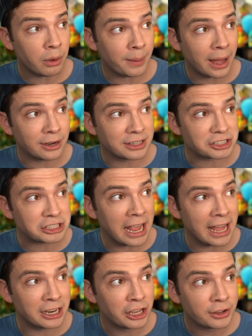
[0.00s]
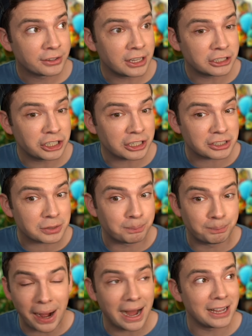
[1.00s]
about instead, you just
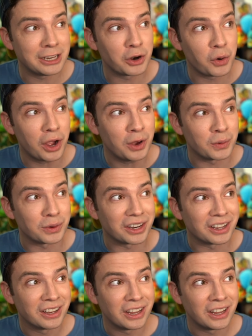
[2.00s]
buy your own?